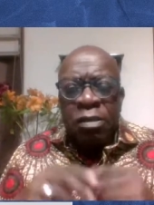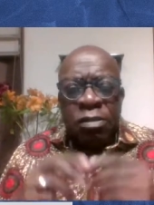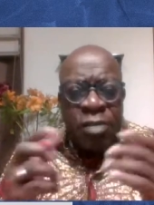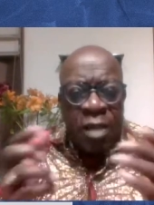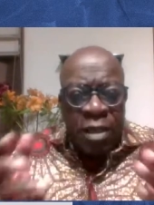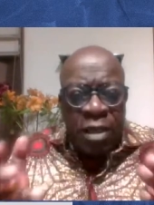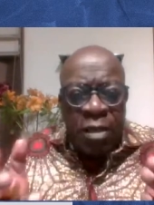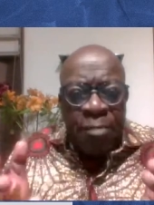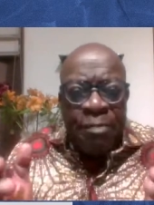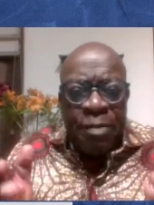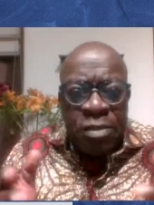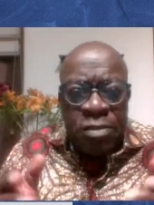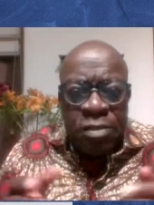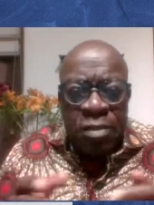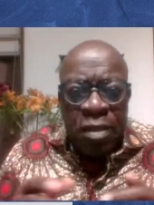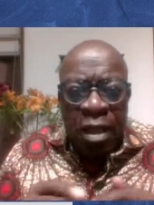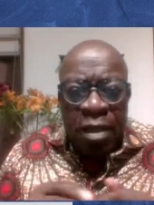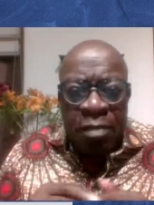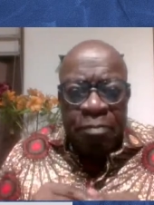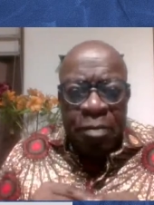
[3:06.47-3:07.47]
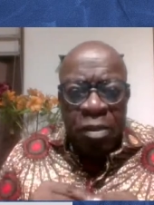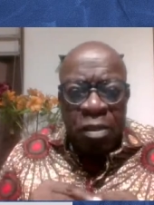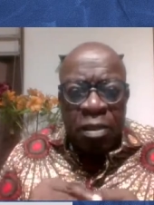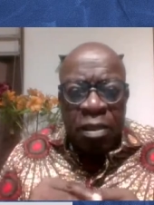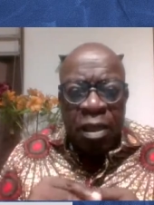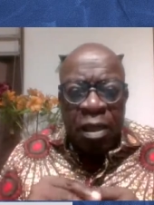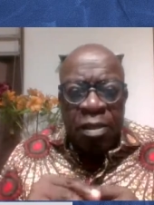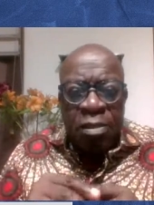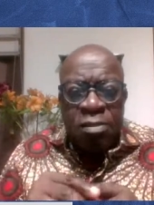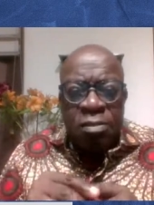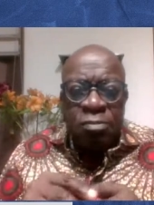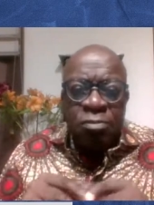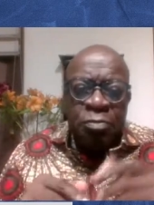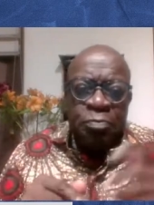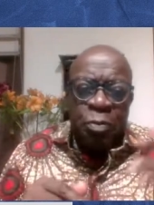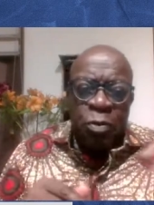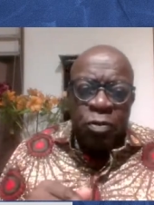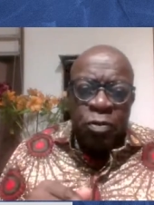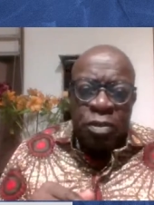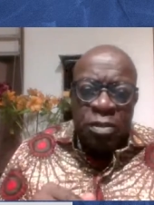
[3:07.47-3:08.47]
Take a person like Bill Gates, who was
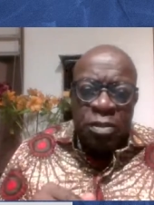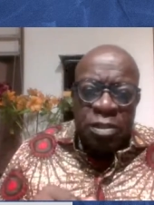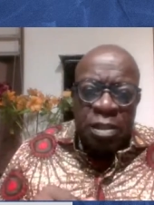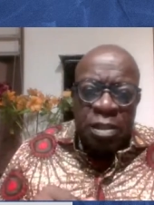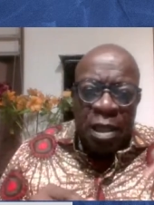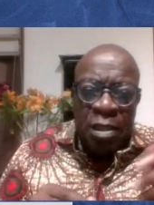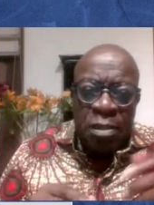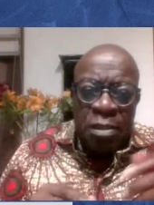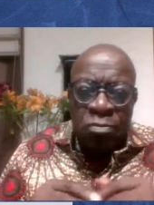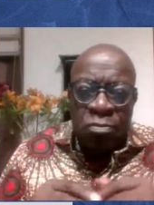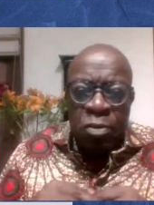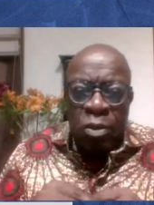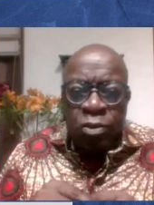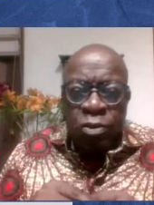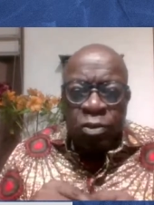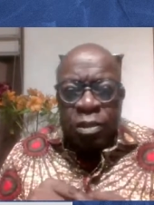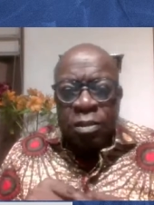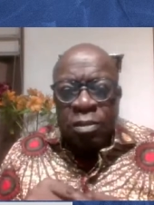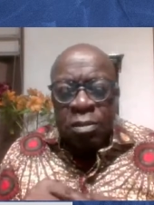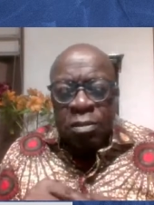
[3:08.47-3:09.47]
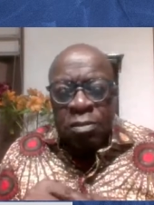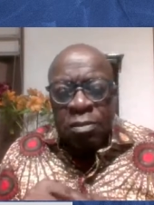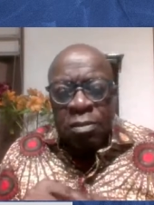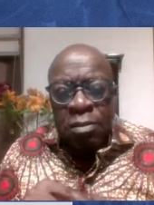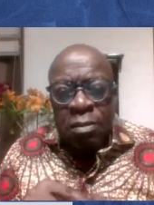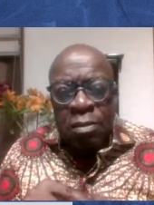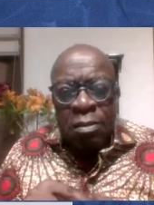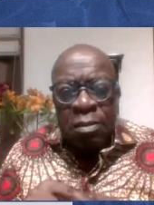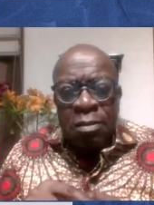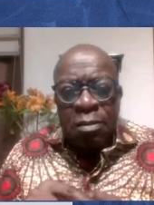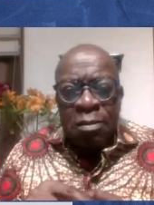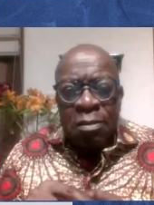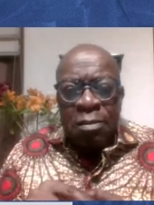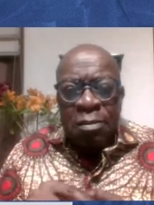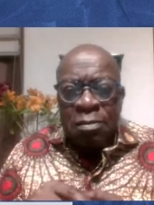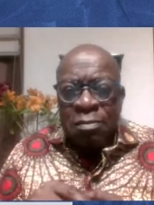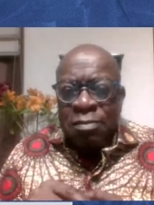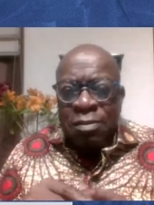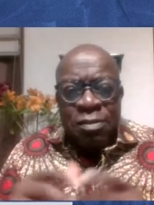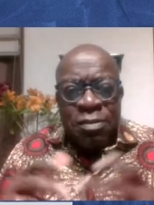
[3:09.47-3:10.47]
born in Seattle, Washington.
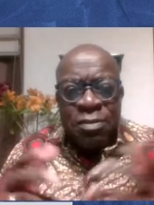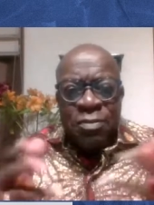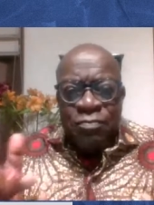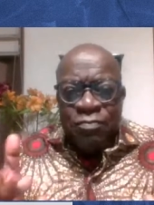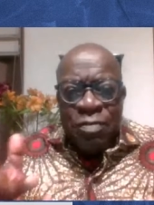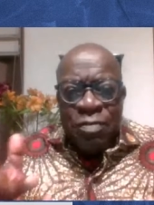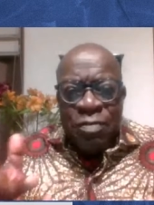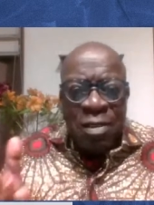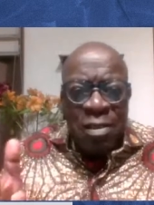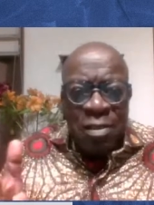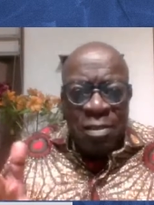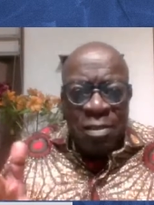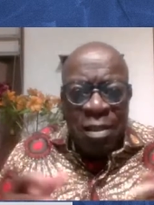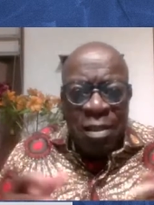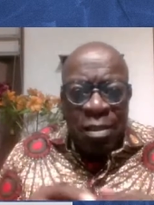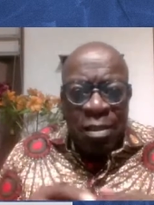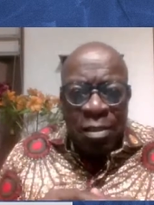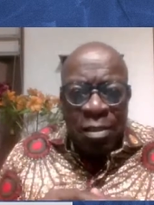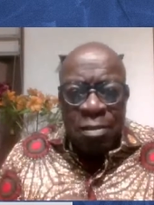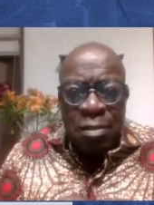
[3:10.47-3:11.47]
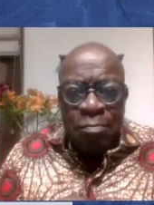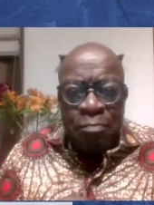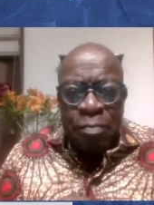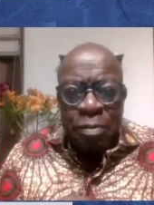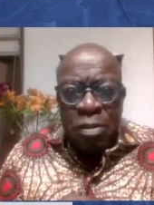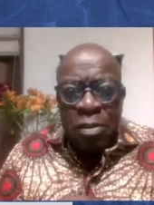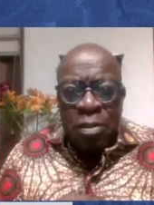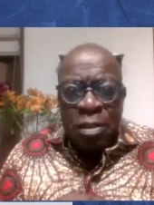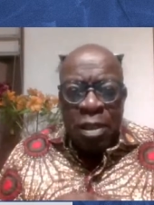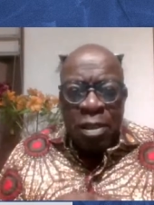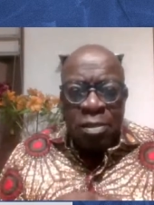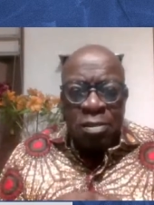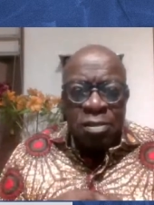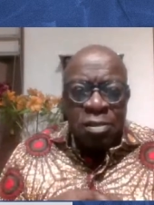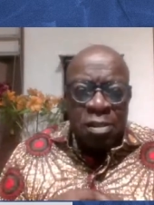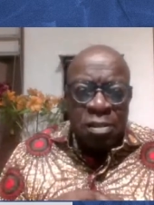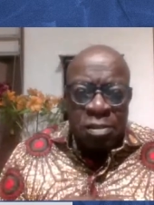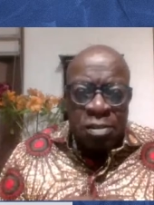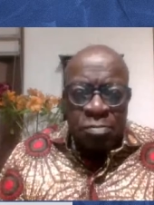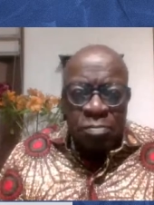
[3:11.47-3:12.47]
Do you really think that Bill Gates
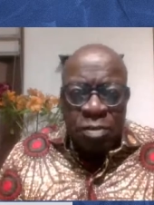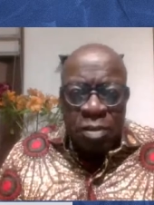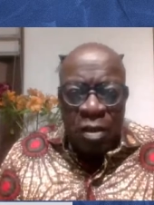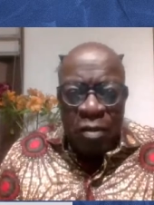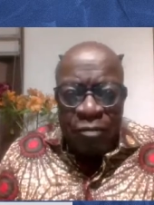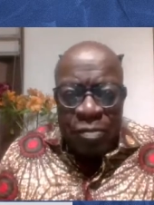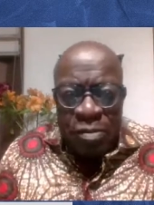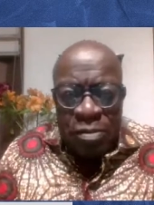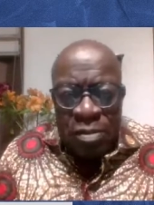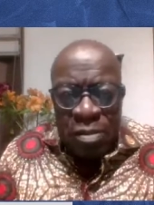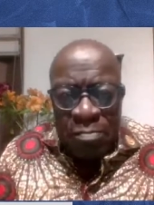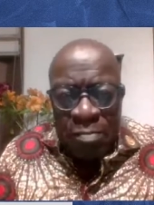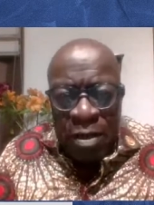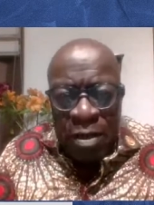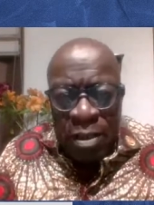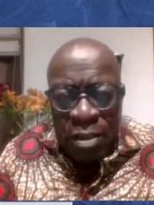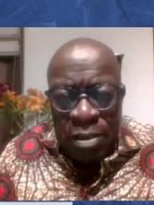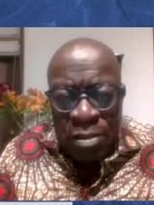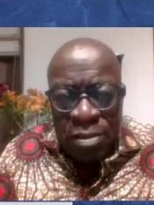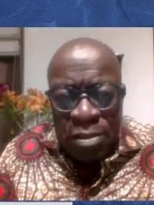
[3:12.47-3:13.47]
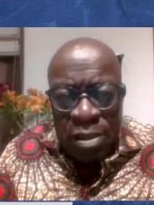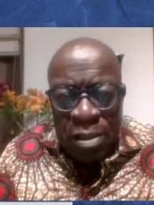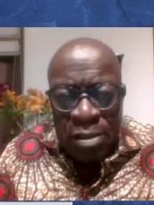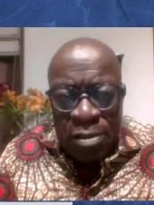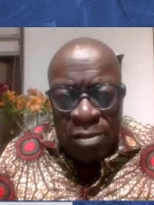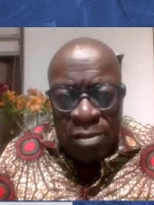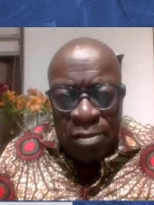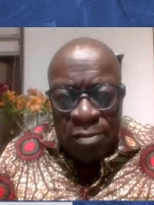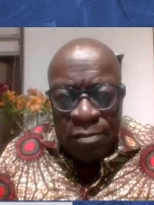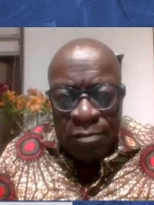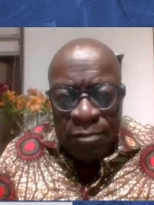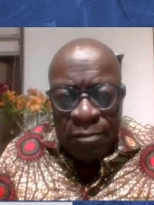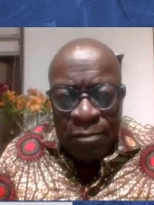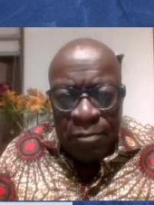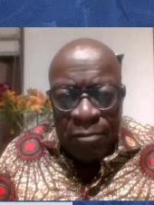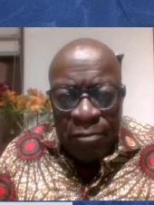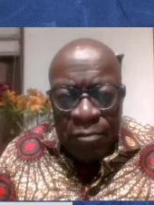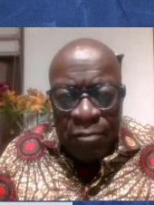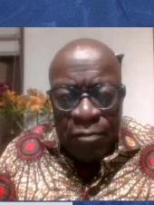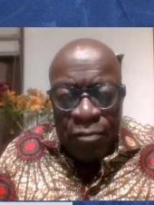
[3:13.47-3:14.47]
sees himself as an American citizen?
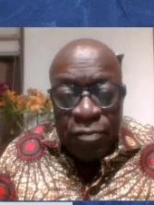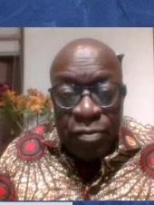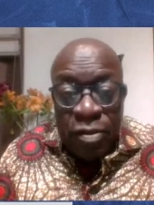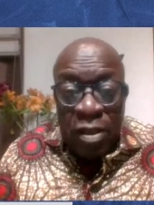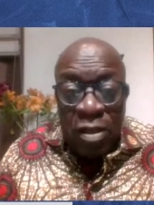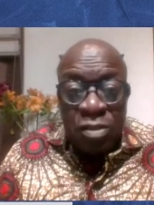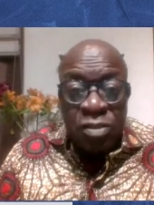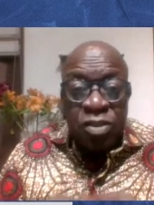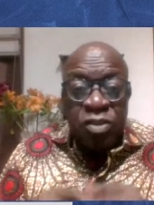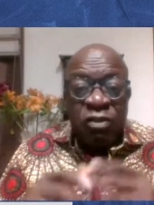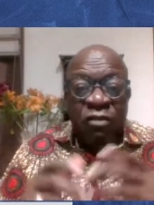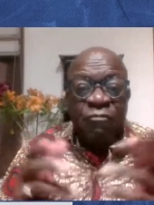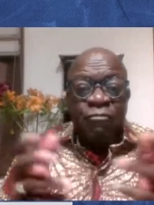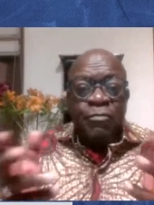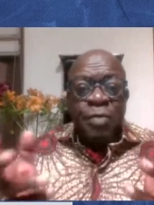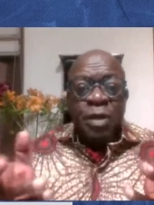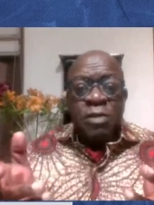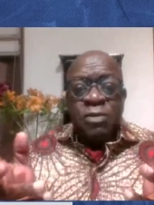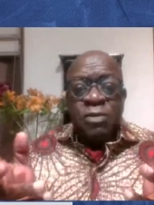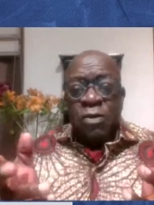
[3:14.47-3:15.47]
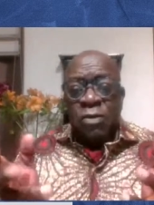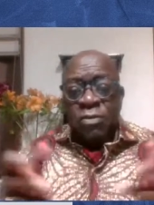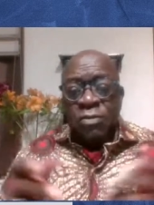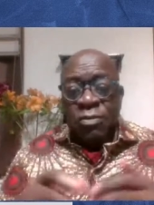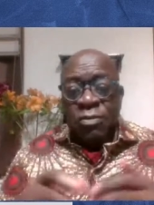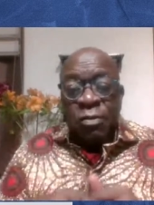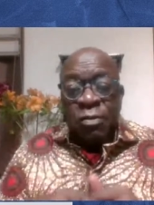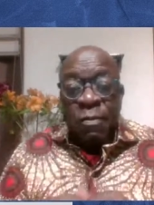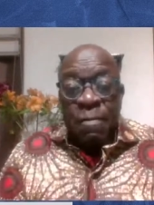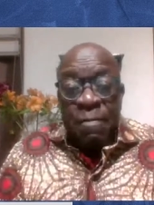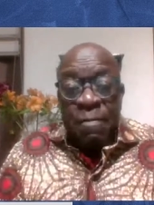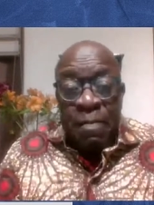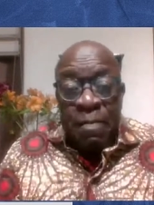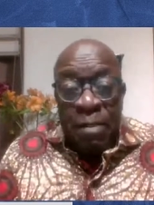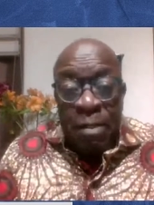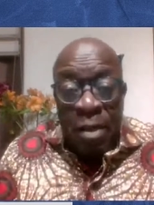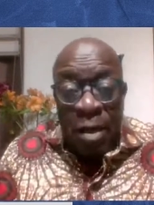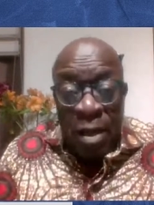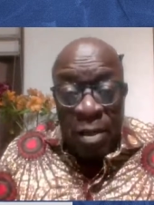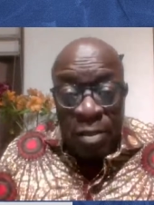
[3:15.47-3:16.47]
Jeff Bezos,
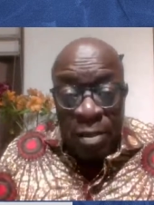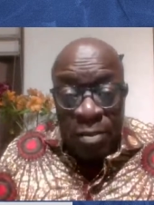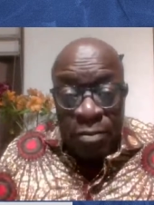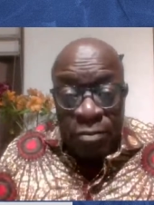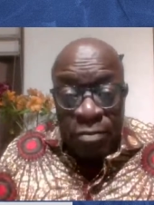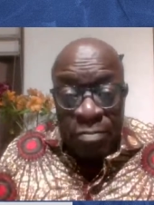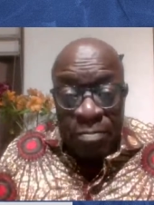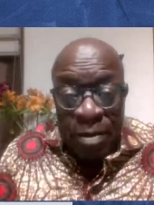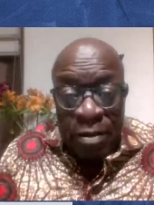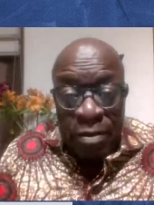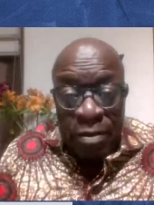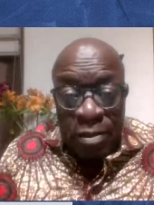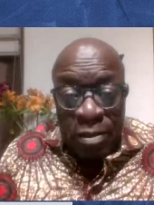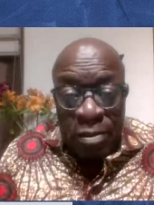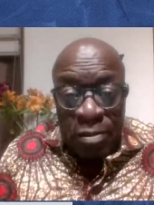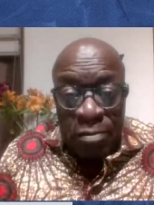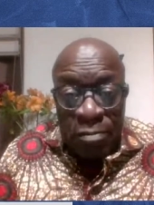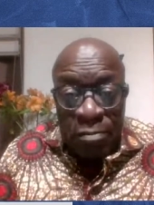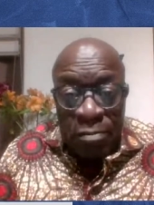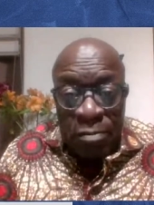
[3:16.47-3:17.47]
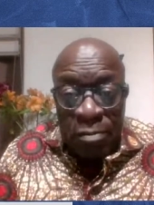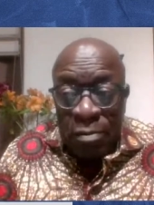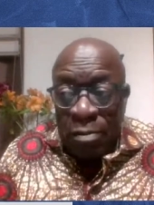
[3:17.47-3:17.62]
another American.